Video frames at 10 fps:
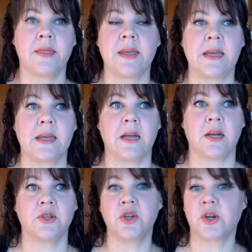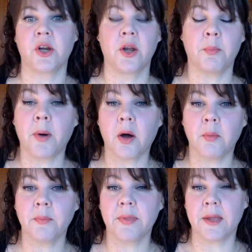the nuclear
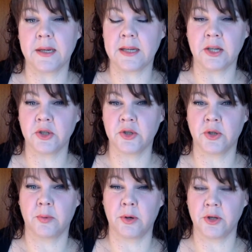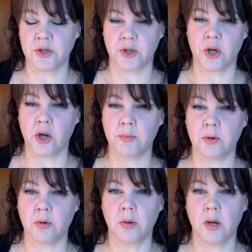bomb that hit
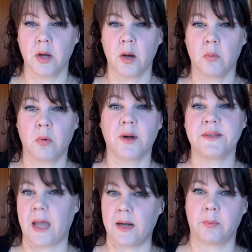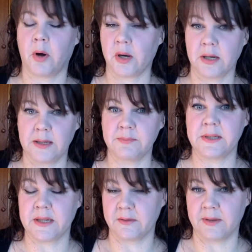Chernobyl was an
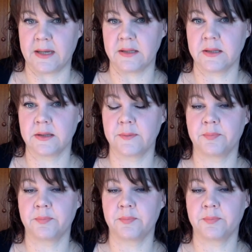apocalyptic event.